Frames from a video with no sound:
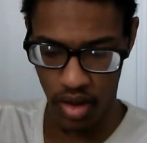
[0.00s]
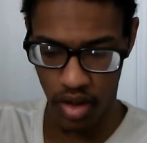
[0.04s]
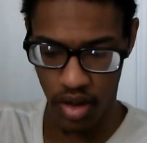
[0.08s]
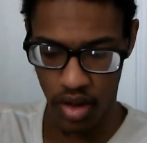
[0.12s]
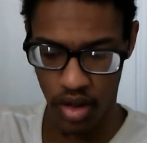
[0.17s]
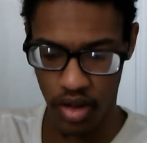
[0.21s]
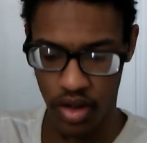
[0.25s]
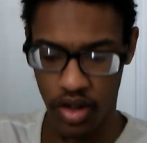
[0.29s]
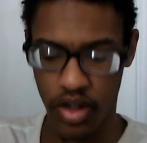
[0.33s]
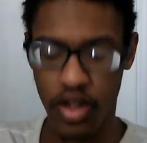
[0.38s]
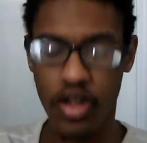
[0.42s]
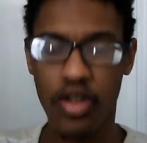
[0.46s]

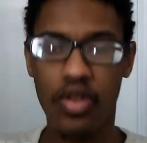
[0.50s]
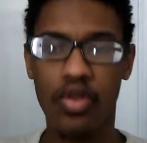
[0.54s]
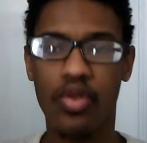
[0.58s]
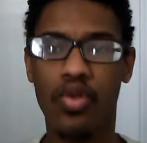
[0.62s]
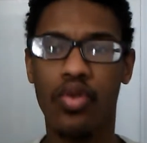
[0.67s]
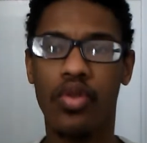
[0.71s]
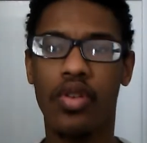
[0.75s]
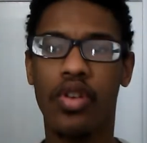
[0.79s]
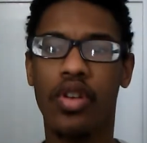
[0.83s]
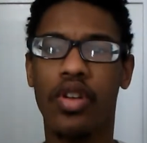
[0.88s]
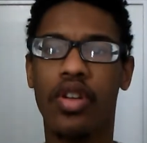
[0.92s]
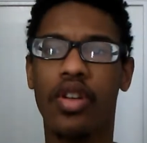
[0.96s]
So,
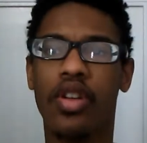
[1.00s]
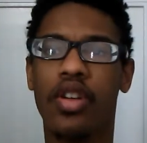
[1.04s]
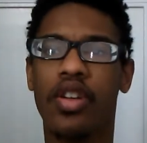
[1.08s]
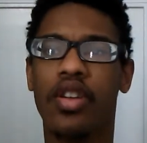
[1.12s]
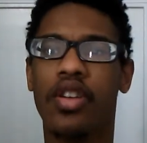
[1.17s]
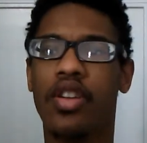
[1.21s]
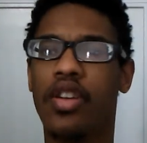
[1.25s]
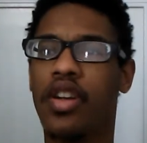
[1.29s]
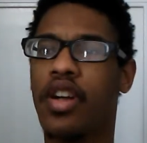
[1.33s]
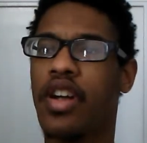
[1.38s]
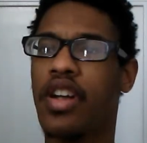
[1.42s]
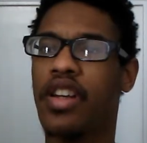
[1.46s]

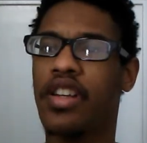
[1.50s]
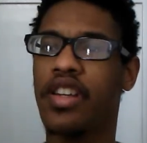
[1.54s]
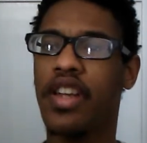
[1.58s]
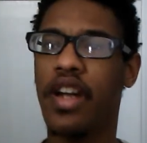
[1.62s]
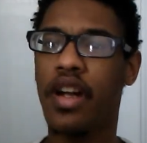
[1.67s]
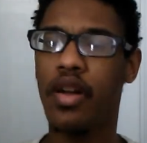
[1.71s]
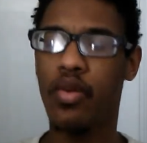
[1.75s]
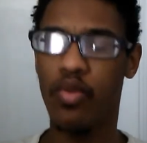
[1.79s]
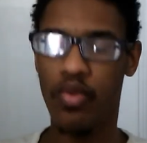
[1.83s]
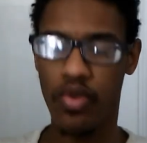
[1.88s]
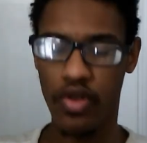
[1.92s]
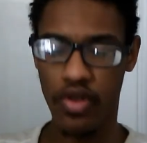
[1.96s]

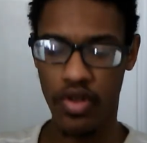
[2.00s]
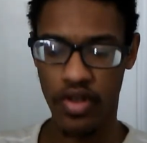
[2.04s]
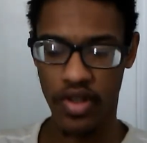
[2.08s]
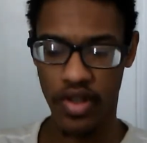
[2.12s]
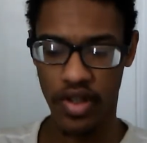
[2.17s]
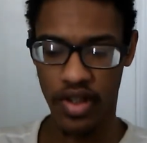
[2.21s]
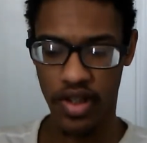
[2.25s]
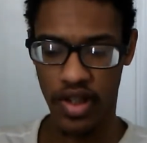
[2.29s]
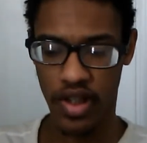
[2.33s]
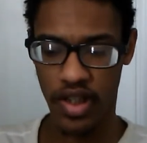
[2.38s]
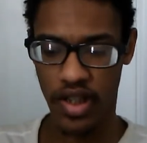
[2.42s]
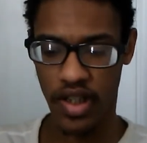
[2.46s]
that was
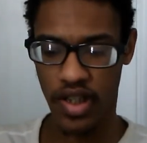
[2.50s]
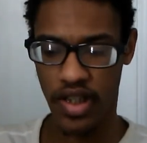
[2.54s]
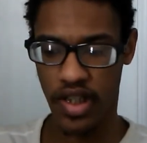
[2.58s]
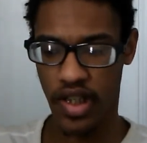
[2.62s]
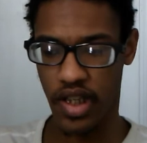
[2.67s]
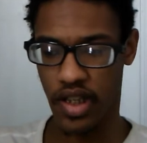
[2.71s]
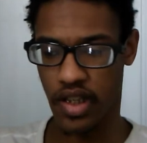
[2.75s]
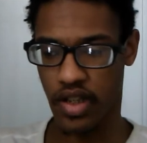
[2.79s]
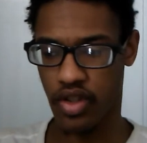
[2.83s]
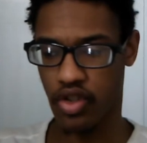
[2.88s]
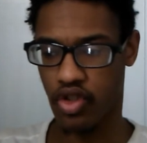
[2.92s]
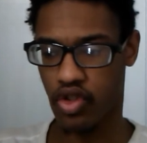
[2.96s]
the
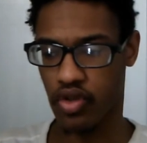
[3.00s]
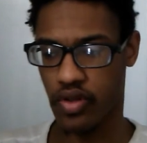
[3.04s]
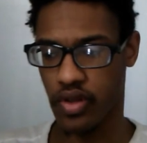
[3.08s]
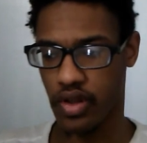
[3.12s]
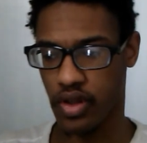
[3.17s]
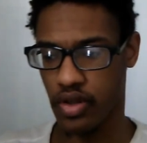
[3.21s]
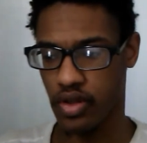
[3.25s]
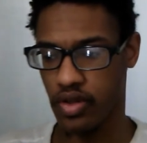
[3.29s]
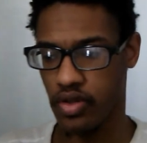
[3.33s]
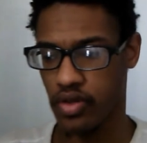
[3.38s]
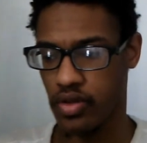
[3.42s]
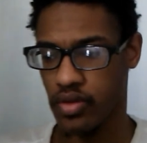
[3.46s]
second
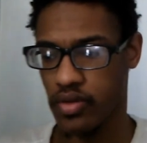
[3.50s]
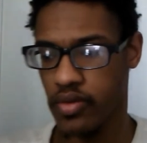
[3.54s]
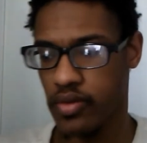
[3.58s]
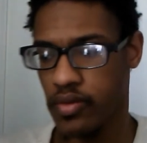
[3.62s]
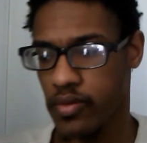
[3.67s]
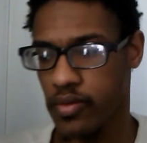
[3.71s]
trailer.